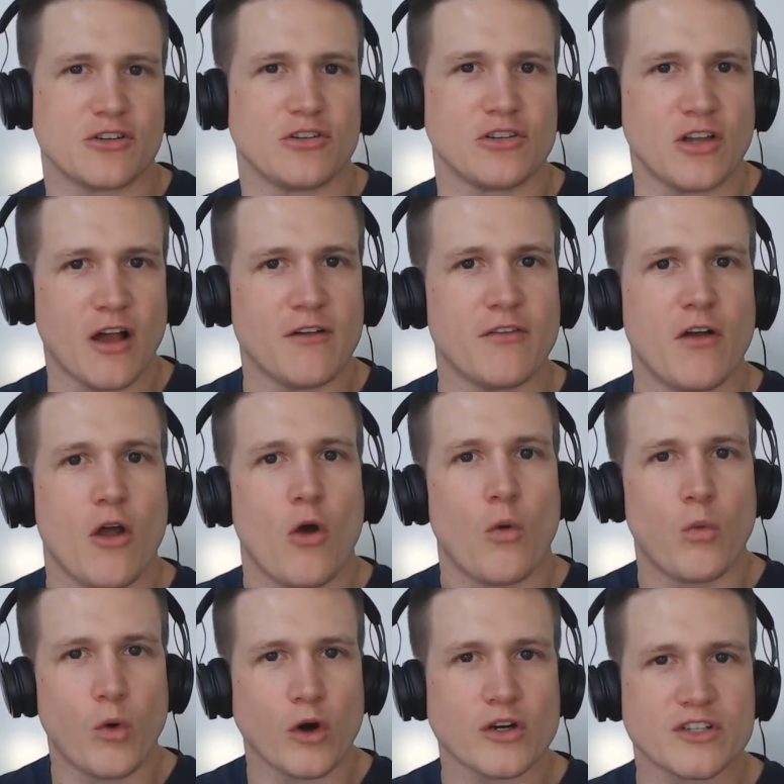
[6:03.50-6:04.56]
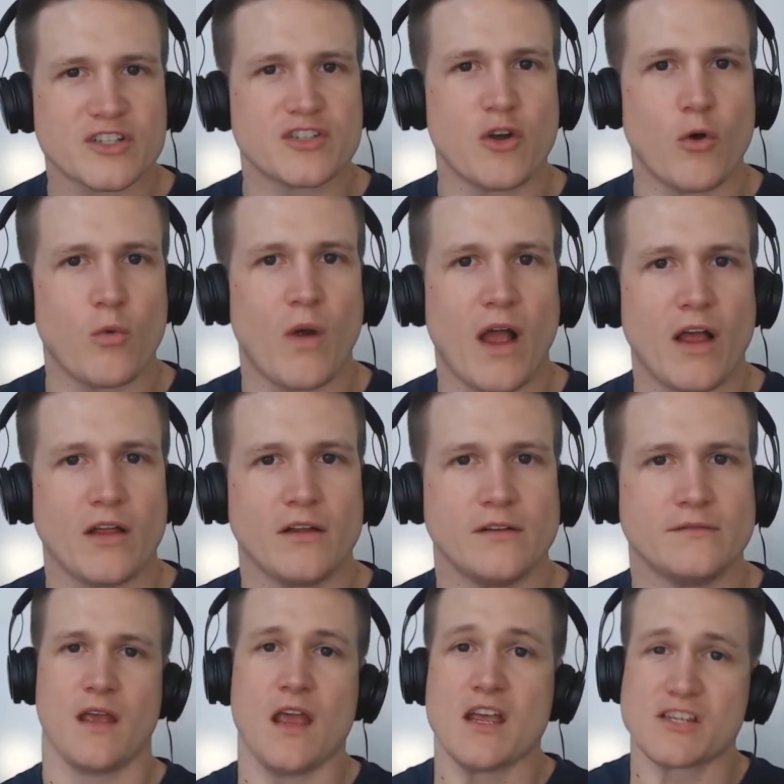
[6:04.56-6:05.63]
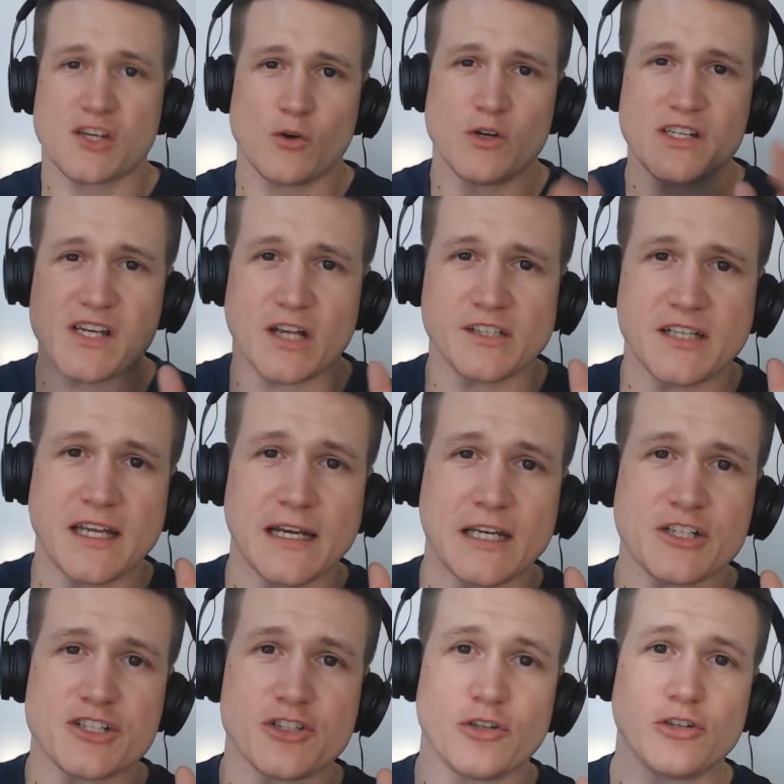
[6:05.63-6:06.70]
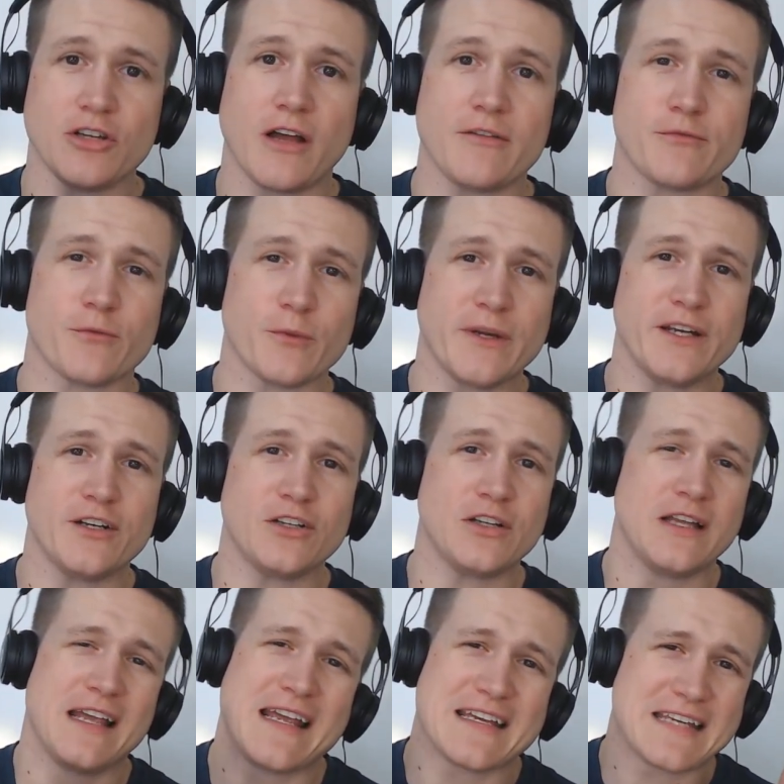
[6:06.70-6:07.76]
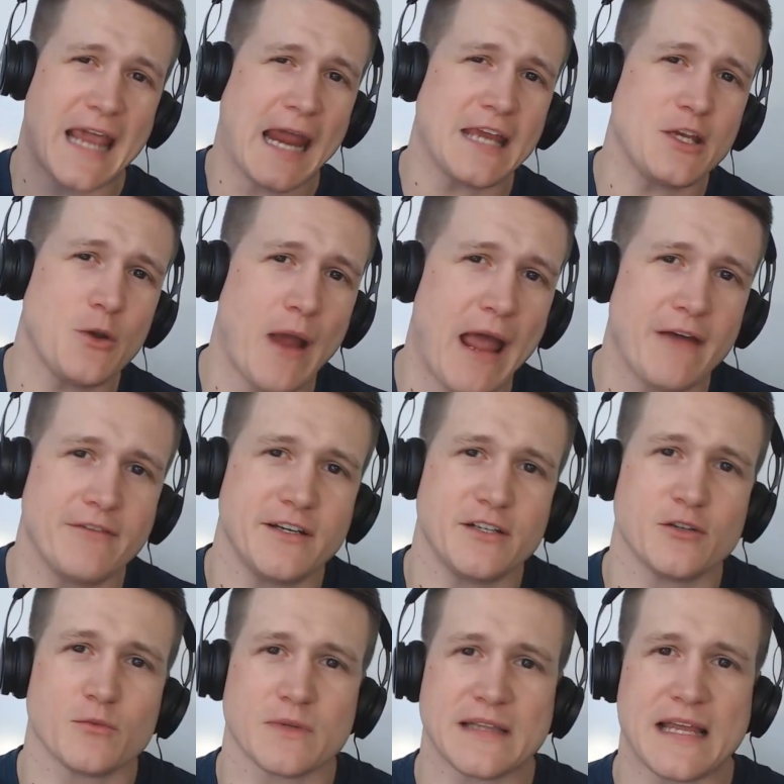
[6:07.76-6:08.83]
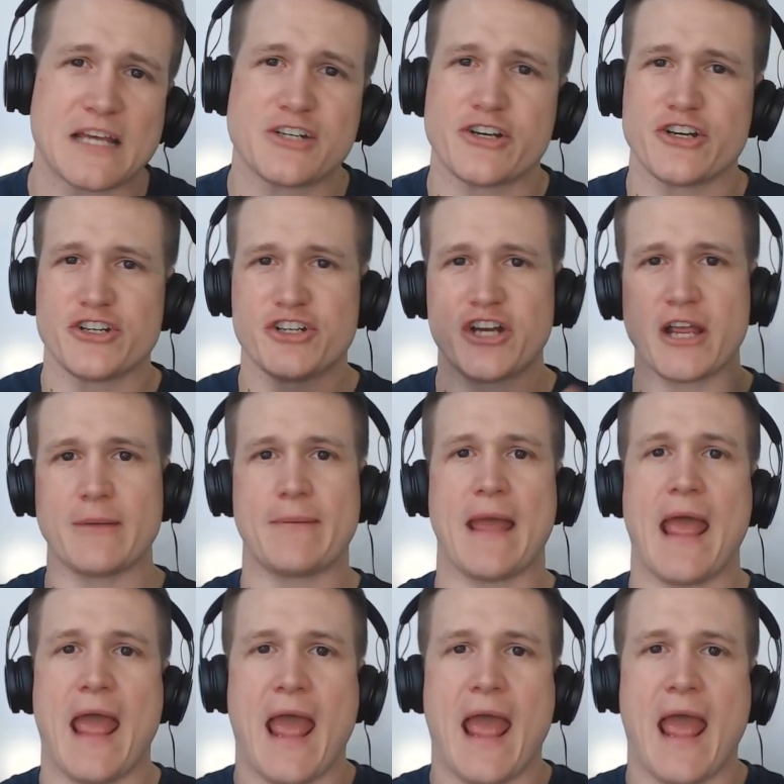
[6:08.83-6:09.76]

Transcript: love works so well. So is unconditional love real? Can you have it in a relationship?